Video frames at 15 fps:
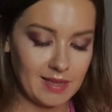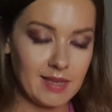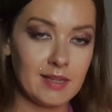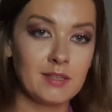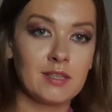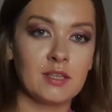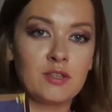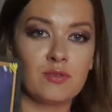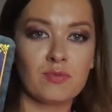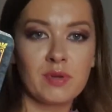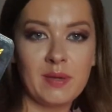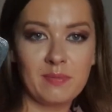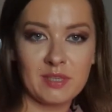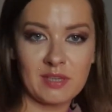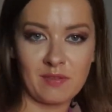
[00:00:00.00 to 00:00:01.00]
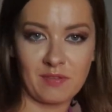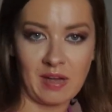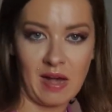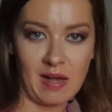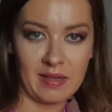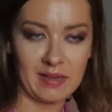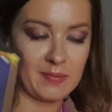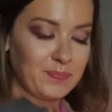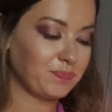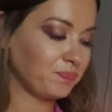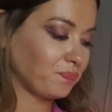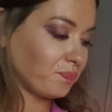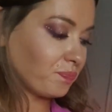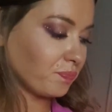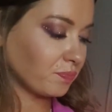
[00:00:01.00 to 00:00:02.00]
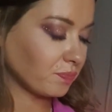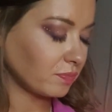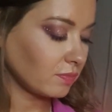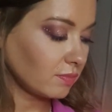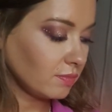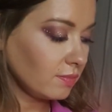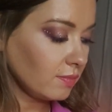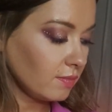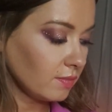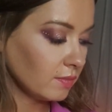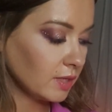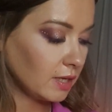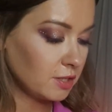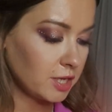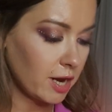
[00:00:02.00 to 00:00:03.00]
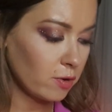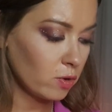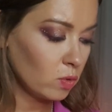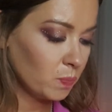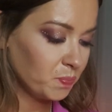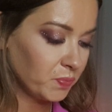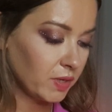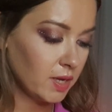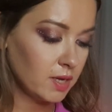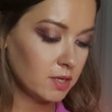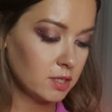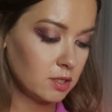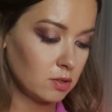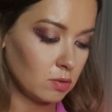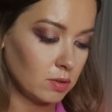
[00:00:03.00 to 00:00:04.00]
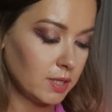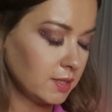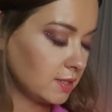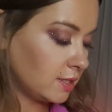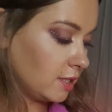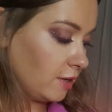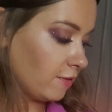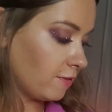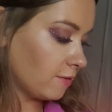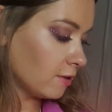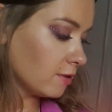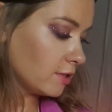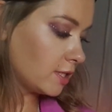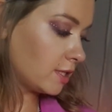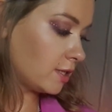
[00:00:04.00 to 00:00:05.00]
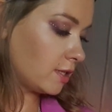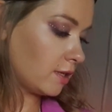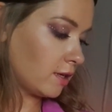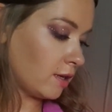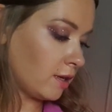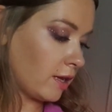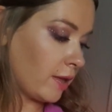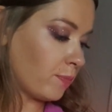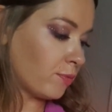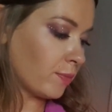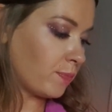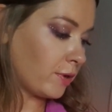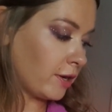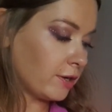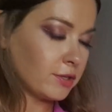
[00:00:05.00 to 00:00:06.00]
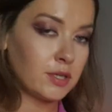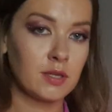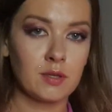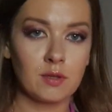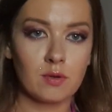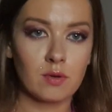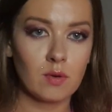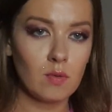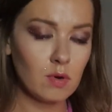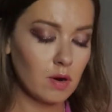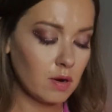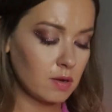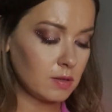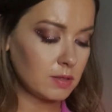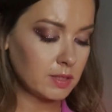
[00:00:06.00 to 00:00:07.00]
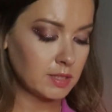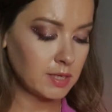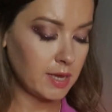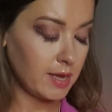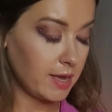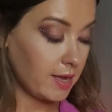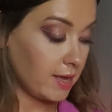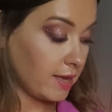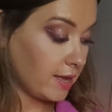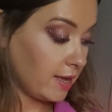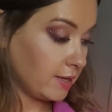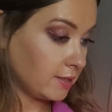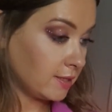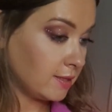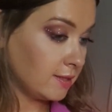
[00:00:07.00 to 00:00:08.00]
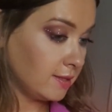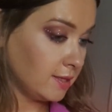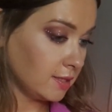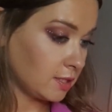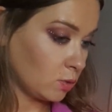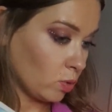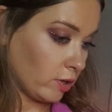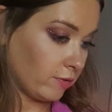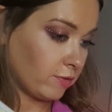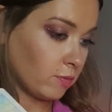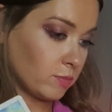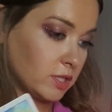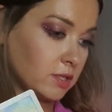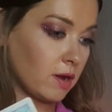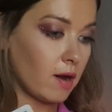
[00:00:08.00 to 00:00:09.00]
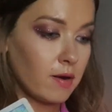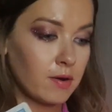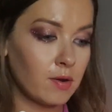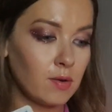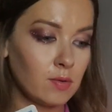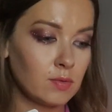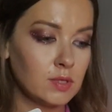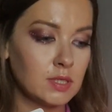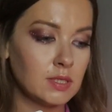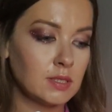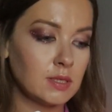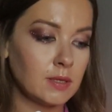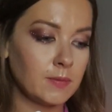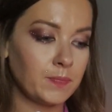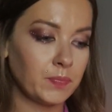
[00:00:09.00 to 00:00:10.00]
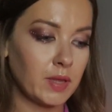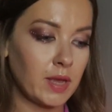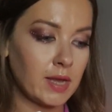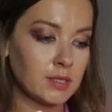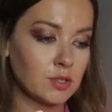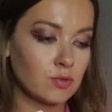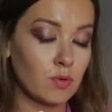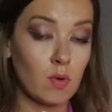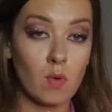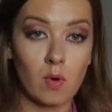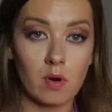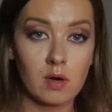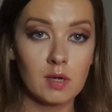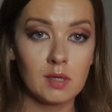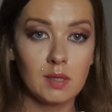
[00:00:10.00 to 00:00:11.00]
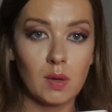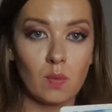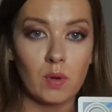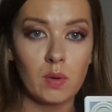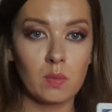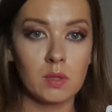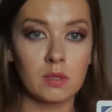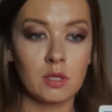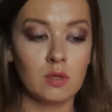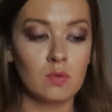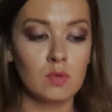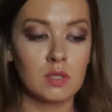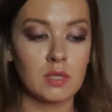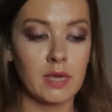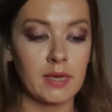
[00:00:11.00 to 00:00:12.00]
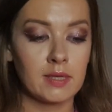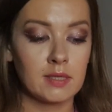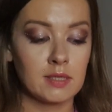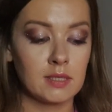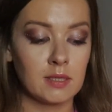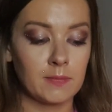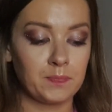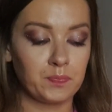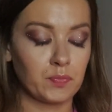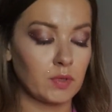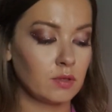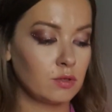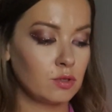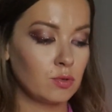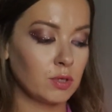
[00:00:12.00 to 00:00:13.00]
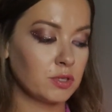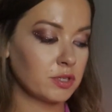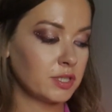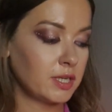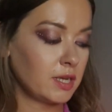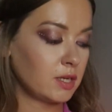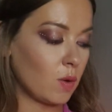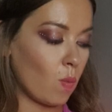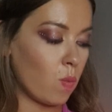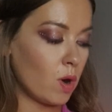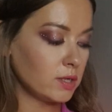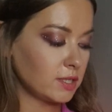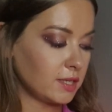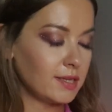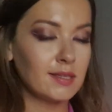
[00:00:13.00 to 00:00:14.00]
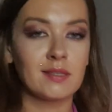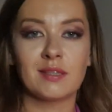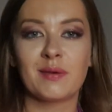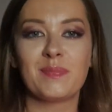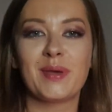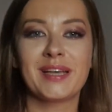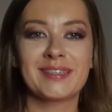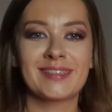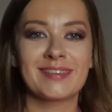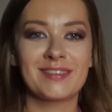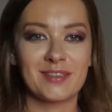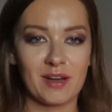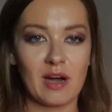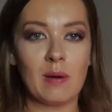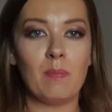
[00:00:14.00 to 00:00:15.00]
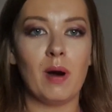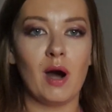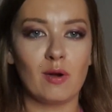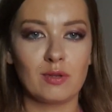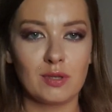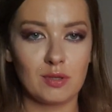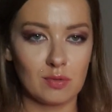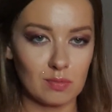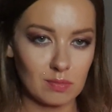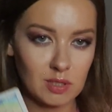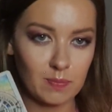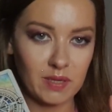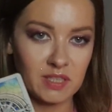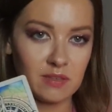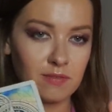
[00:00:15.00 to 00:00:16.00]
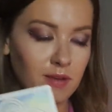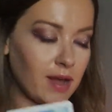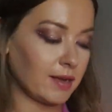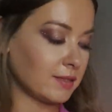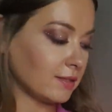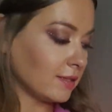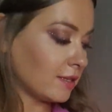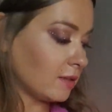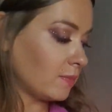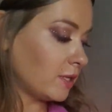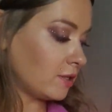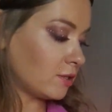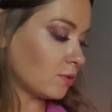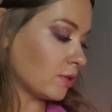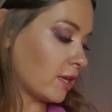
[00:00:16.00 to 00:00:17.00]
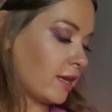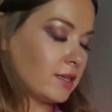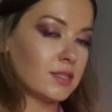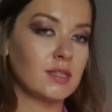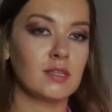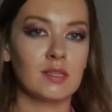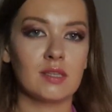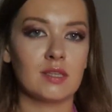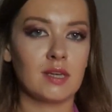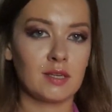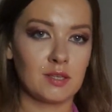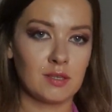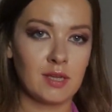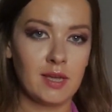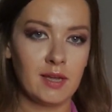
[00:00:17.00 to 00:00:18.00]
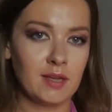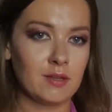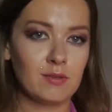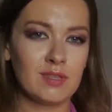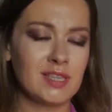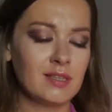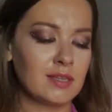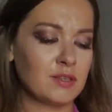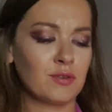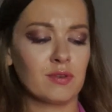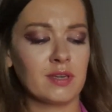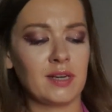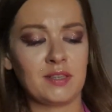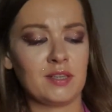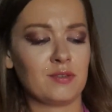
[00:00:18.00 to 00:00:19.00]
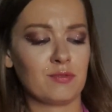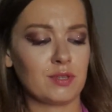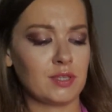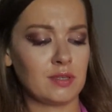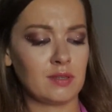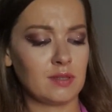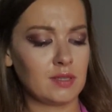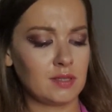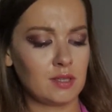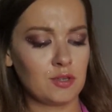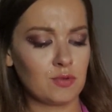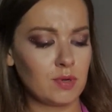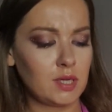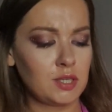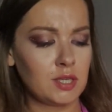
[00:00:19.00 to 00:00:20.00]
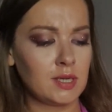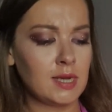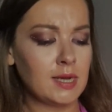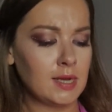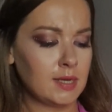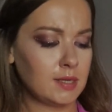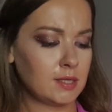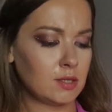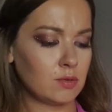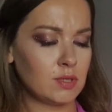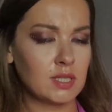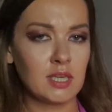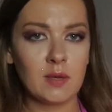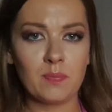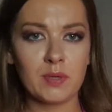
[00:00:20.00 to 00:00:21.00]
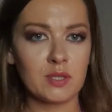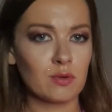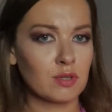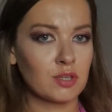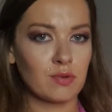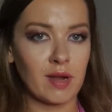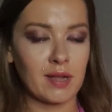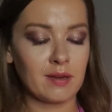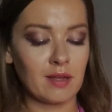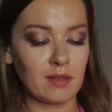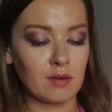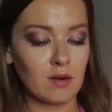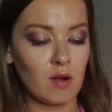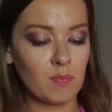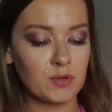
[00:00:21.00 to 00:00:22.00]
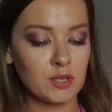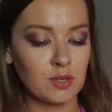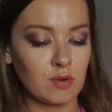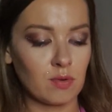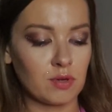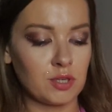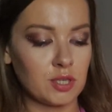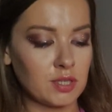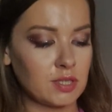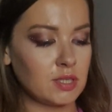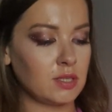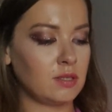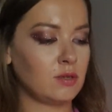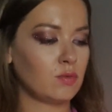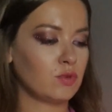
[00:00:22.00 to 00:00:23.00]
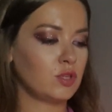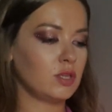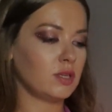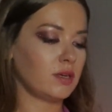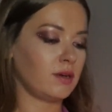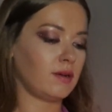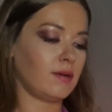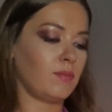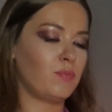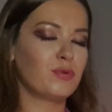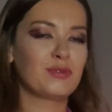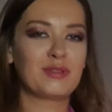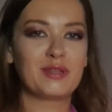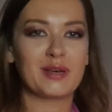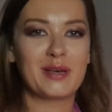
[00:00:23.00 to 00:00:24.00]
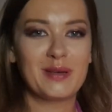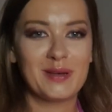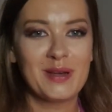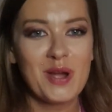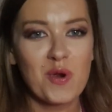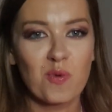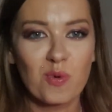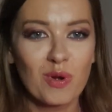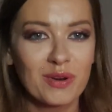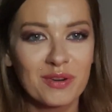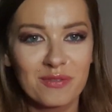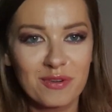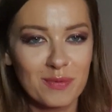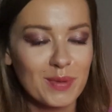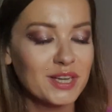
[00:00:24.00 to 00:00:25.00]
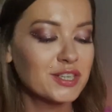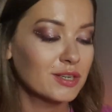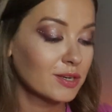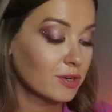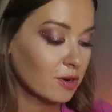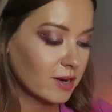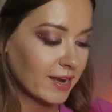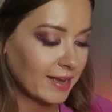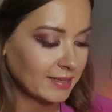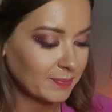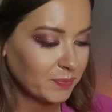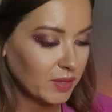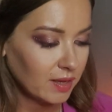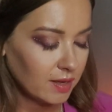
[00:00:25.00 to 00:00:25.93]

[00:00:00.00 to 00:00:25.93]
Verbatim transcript: And Dreams of Gaia Tarot. So, let's see. First, I prepared your oracles. And this one from Star Codes Astro Oracle we will use as to understand what is the message about, to specify it a little bit. So in case this is not, you see that you're not interested in this situation, so skip it or try another option, or just don't put the wrong information in your head.